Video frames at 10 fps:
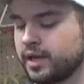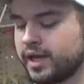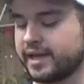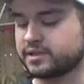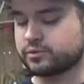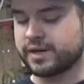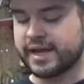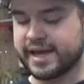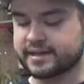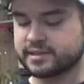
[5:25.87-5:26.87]
It has the red
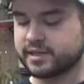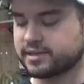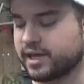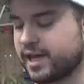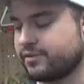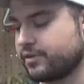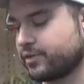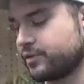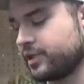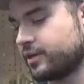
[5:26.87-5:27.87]
accents. I have
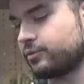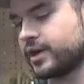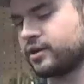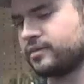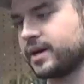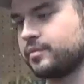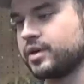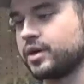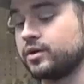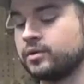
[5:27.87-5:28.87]
everything red on my
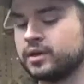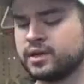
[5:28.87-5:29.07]
bow.